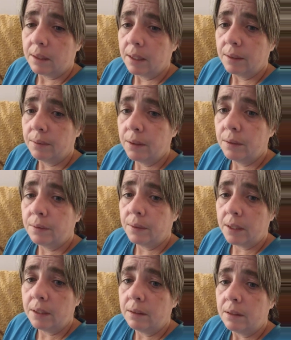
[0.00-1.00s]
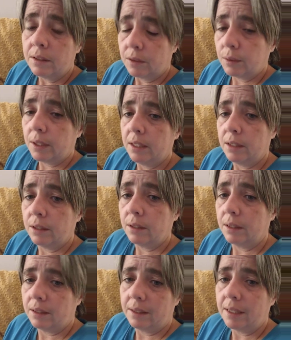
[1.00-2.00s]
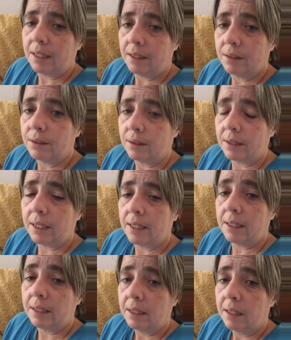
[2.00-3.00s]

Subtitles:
If you follow a stranger on the internet,